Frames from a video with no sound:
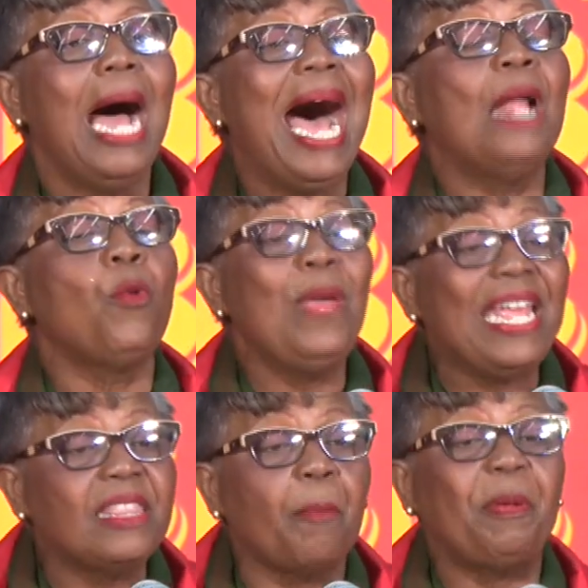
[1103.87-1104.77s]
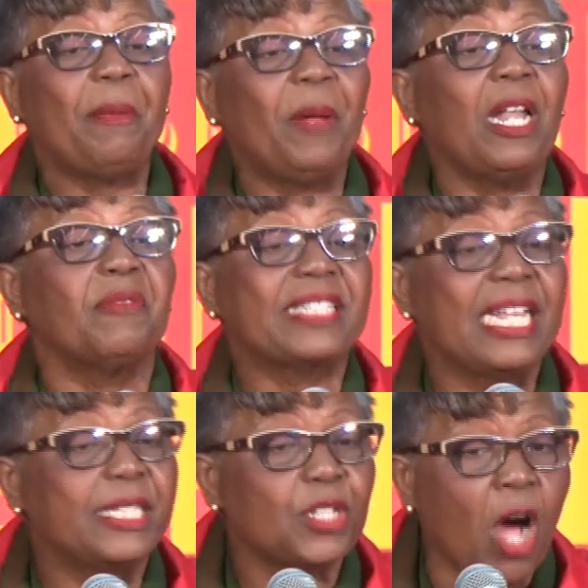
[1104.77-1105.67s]
And we, the people of
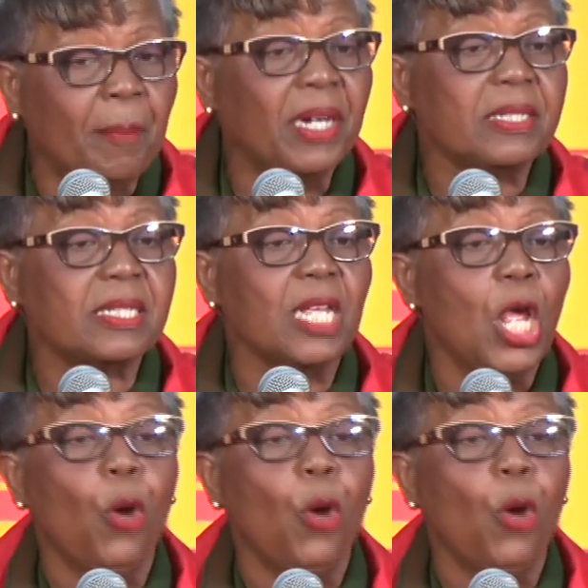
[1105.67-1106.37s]
St. Thomas,